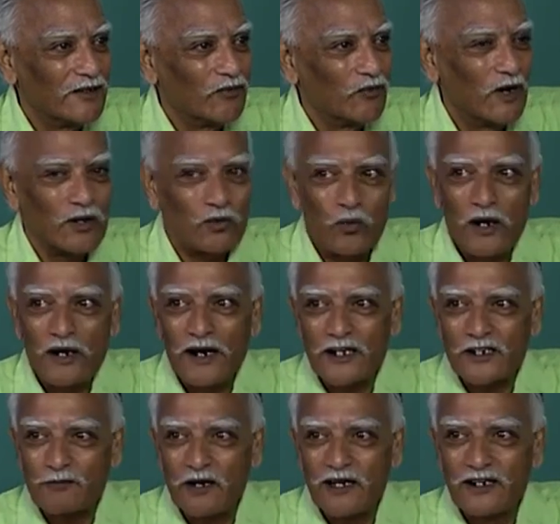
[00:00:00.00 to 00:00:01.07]
What one
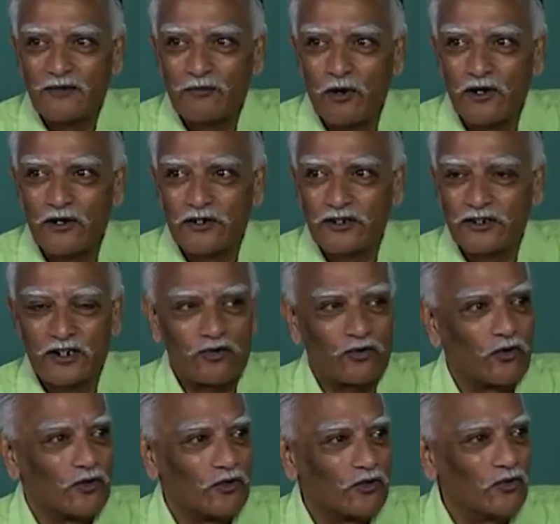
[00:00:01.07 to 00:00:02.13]
aspiring politician
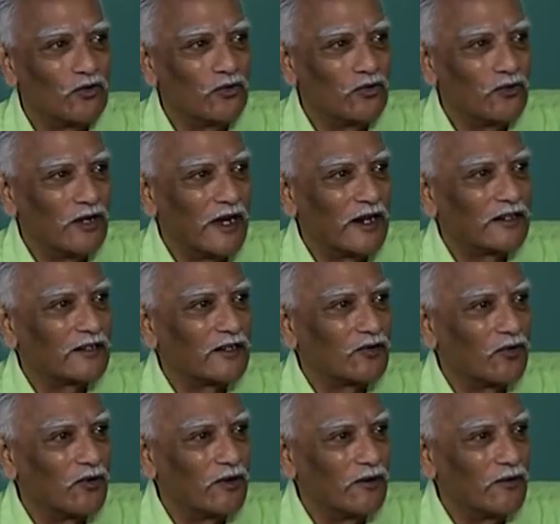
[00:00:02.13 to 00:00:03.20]
could do, another
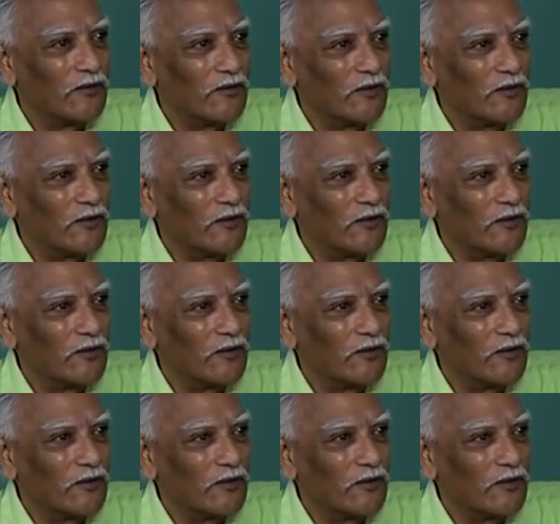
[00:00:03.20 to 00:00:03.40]
could.